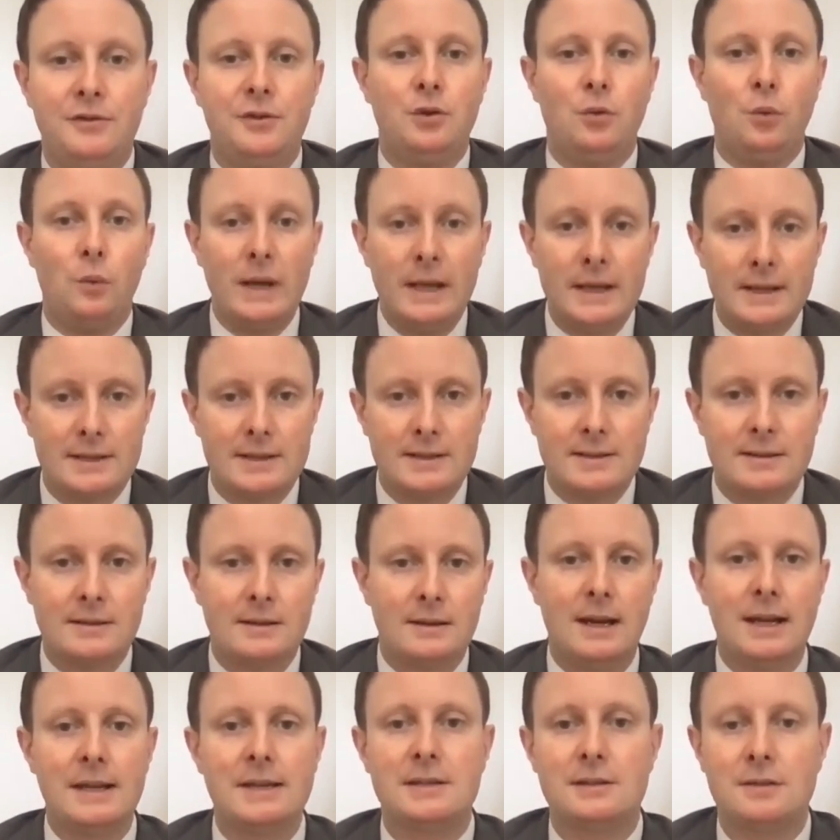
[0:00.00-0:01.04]
in a few
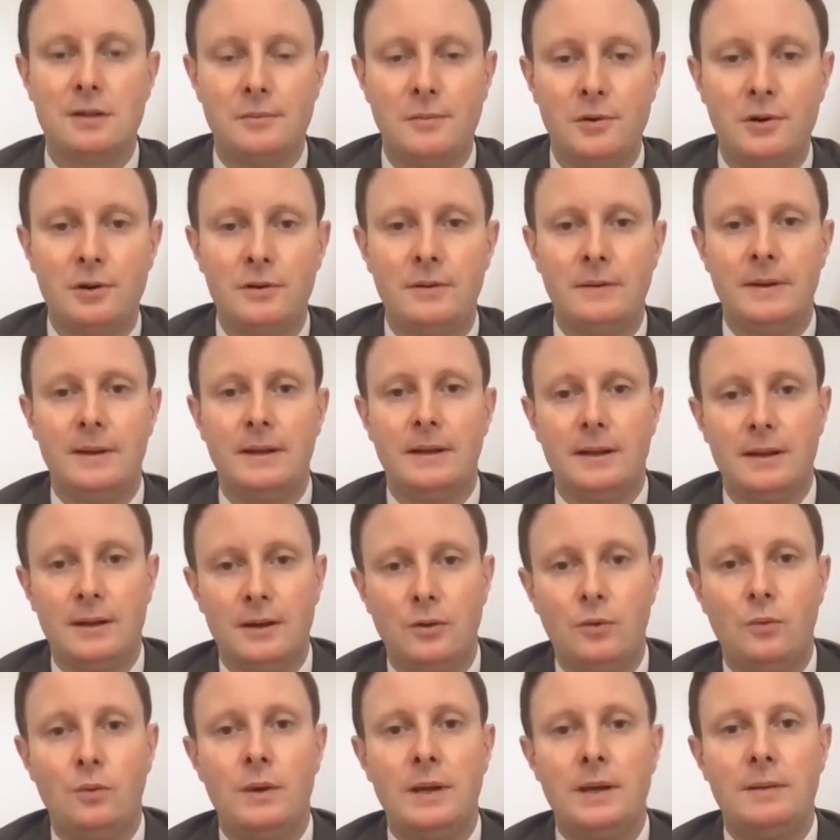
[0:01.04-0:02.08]
weeks last
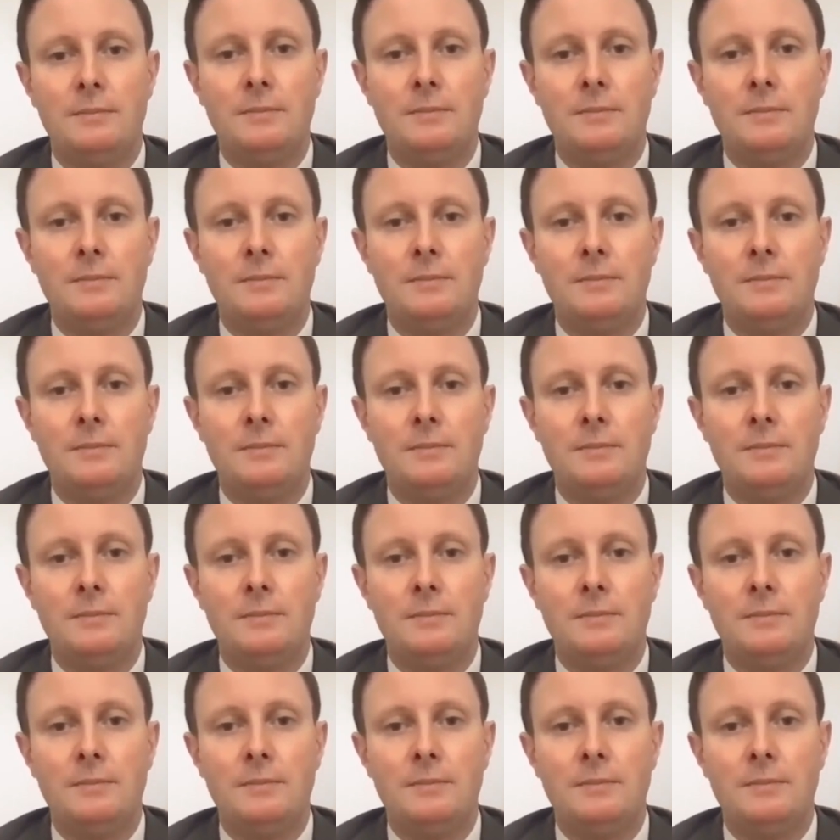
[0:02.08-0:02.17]
summer,